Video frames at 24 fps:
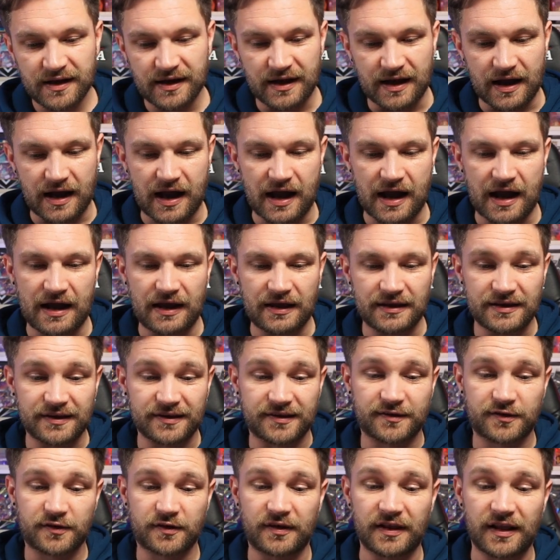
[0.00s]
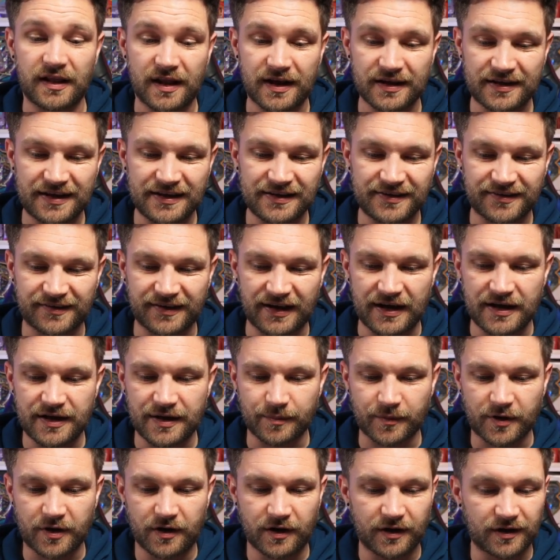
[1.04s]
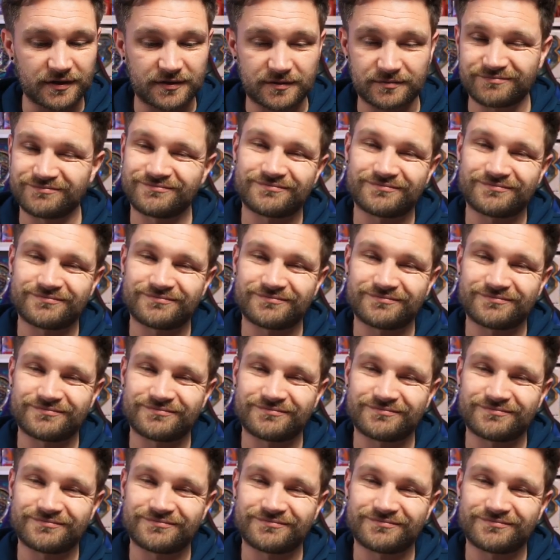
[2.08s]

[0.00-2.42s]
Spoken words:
This Lucky Stadium card.